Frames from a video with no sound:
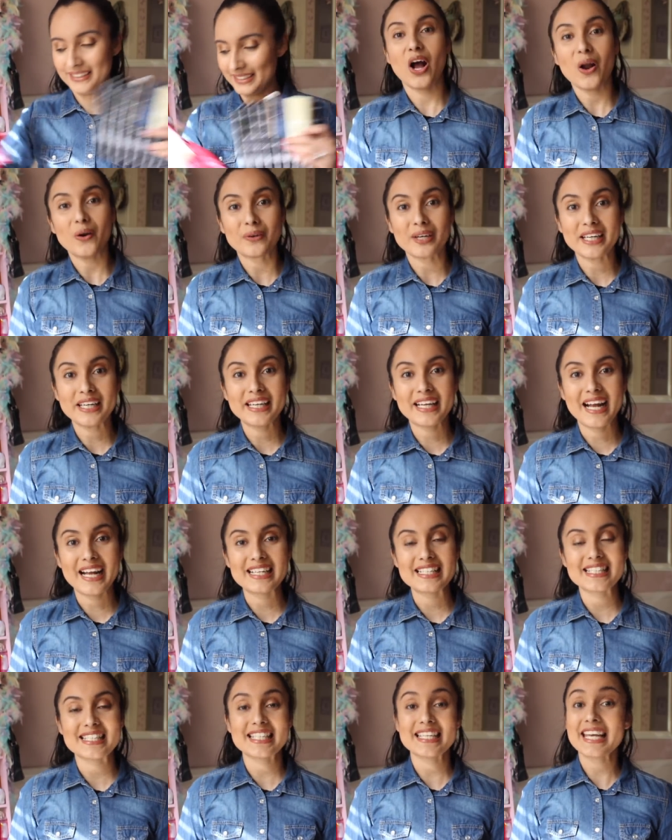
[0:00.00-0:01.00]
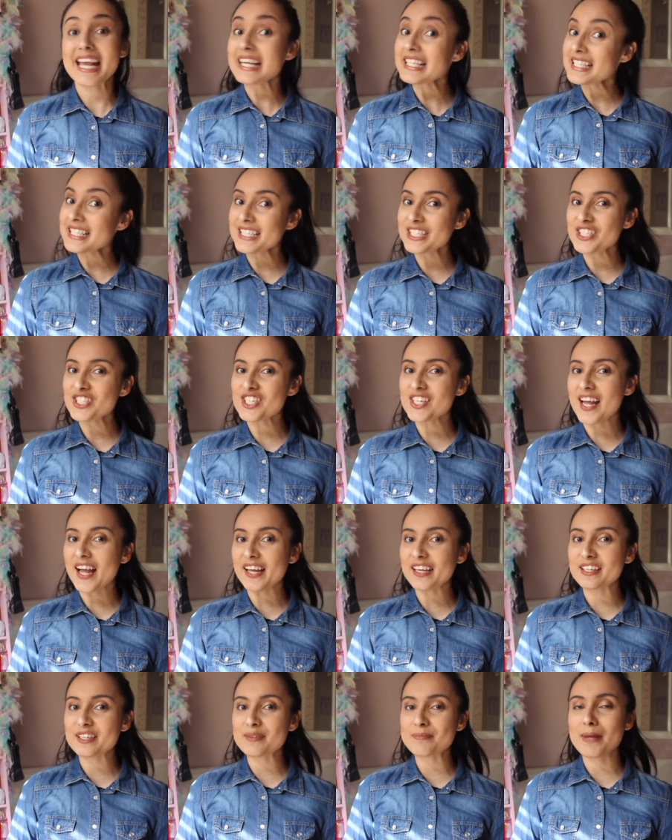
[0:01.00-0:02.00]
Alrighty guys, the next kitchen
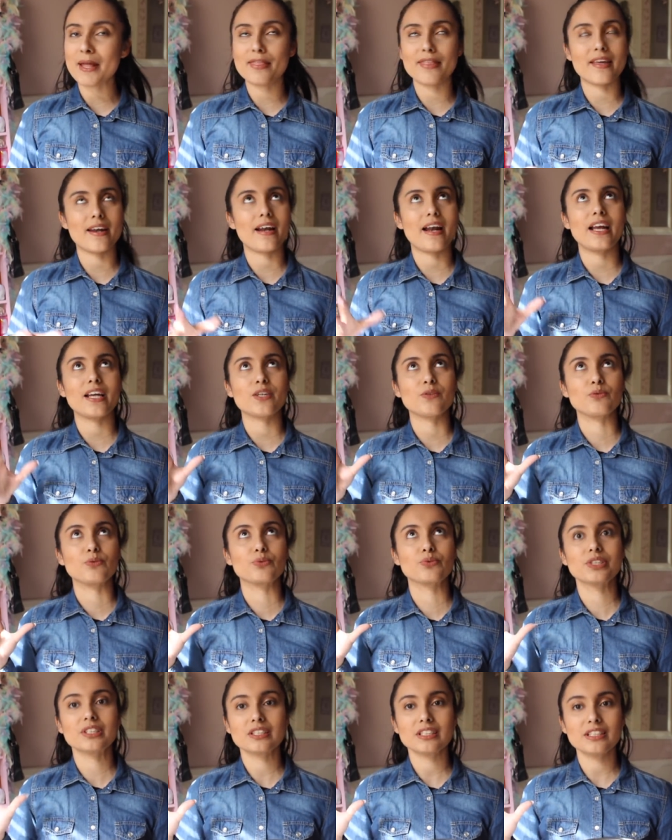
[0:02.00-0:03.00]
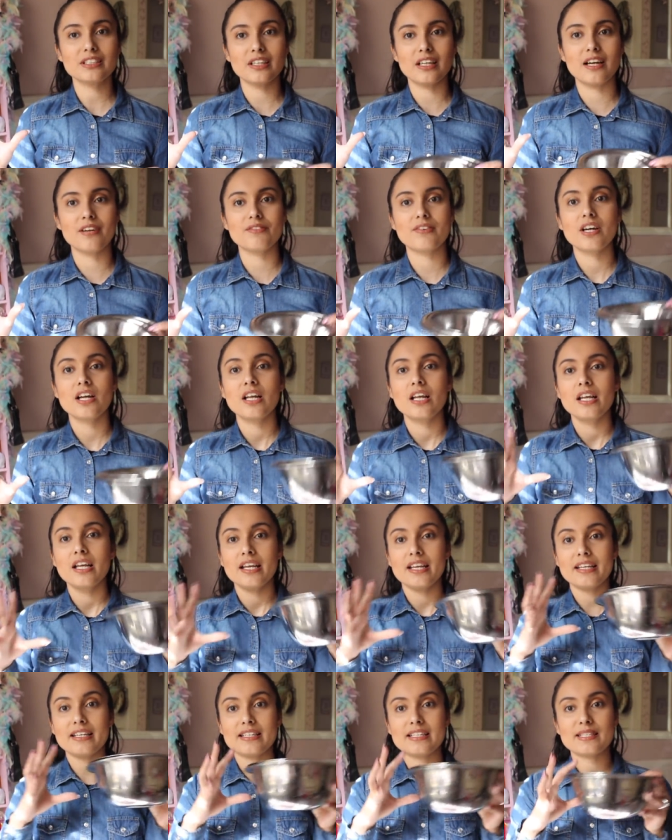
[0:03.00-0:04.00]
item that I really love
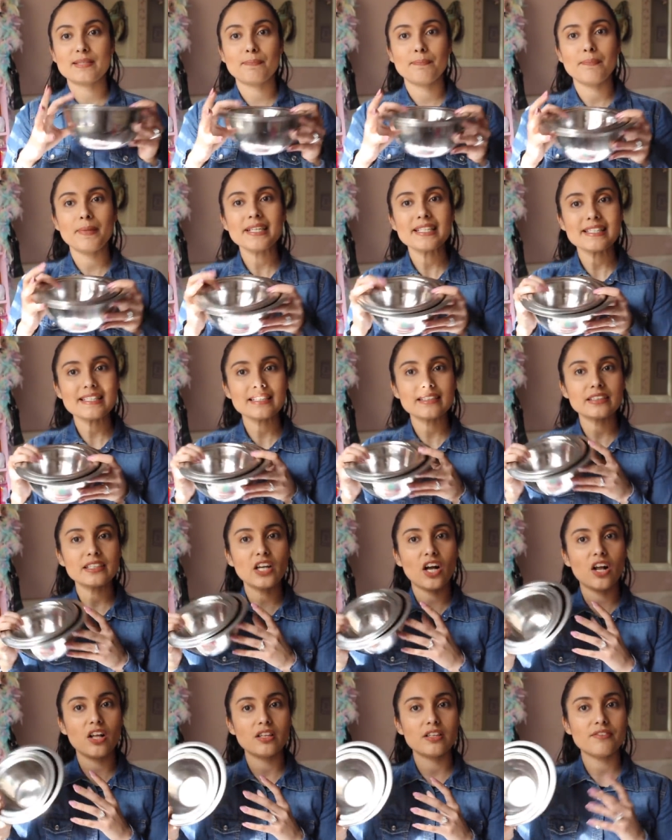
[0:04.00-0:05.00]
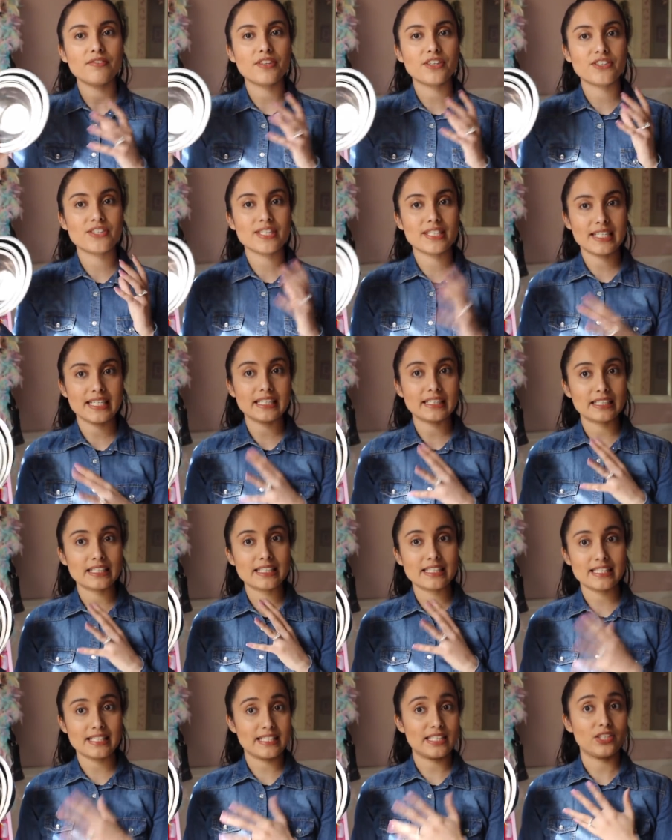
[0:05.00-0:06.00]
is basically all of their
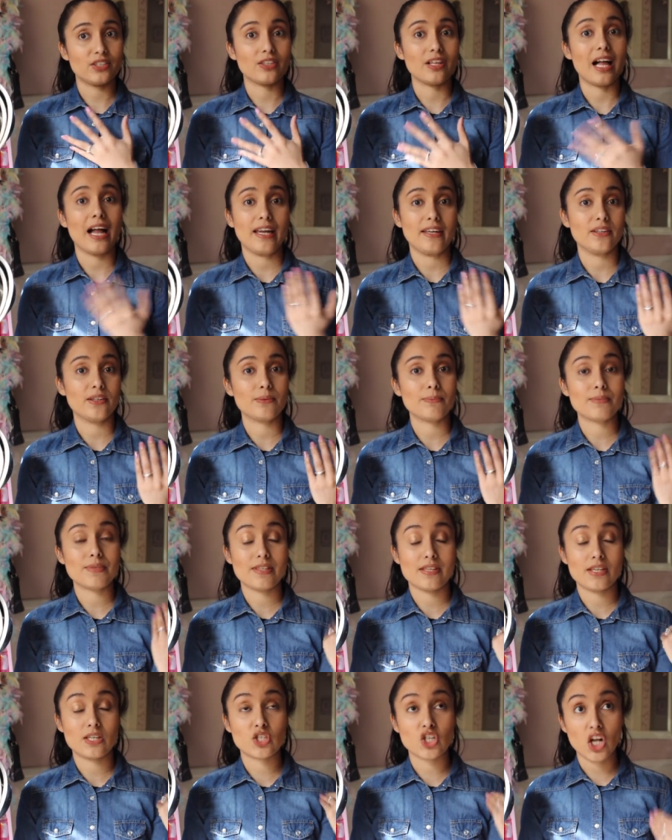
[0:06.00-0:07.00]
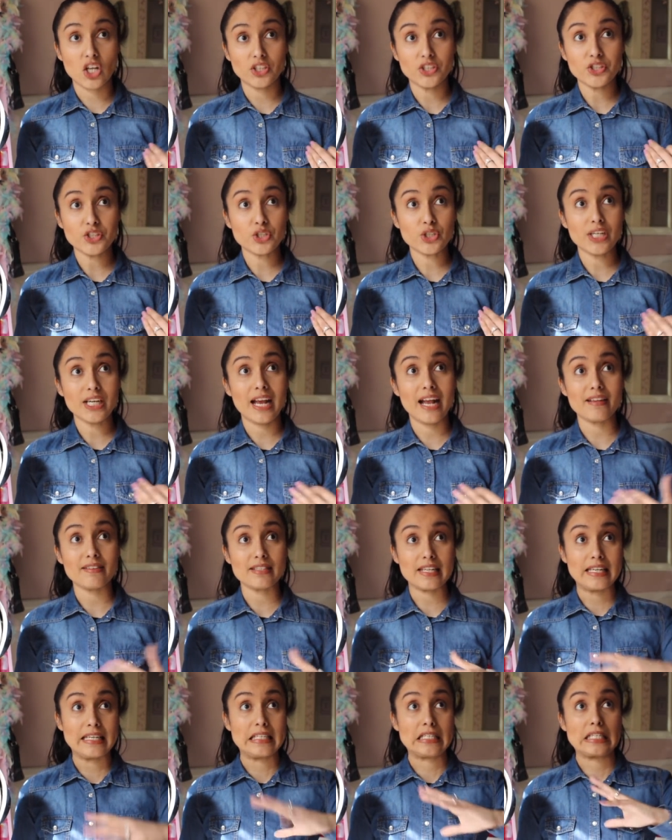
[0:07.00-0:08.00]
stainless steel items. Dollar Tree
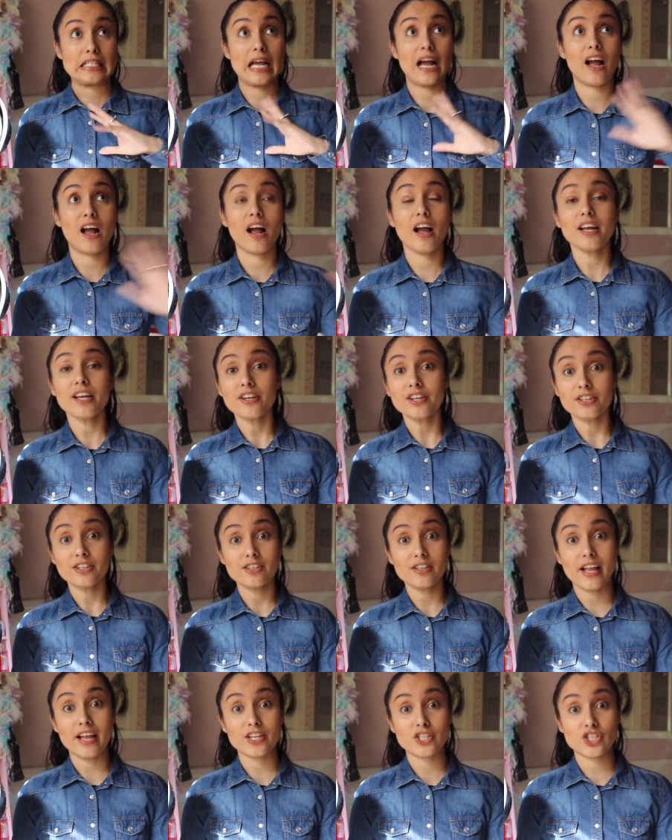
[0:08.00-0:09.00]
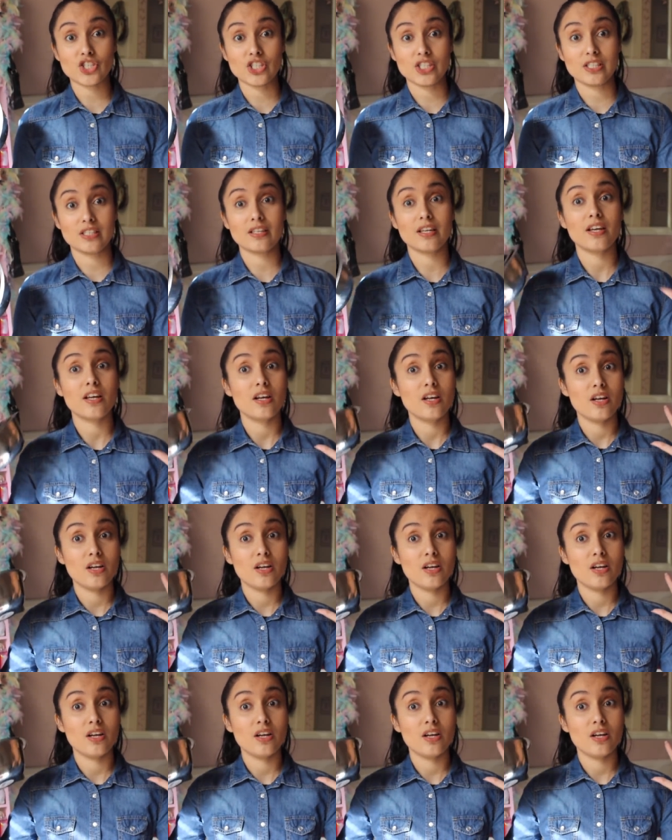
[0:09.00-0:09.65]
has an entire collection